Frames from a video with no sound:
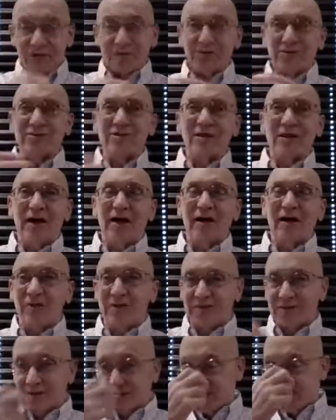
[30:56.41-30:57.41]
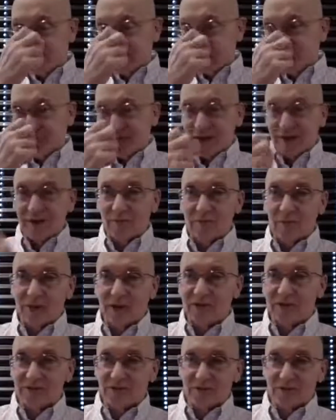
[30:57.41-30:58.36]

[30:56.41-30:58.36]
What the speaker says: There's a lot of things that seem to have taken place.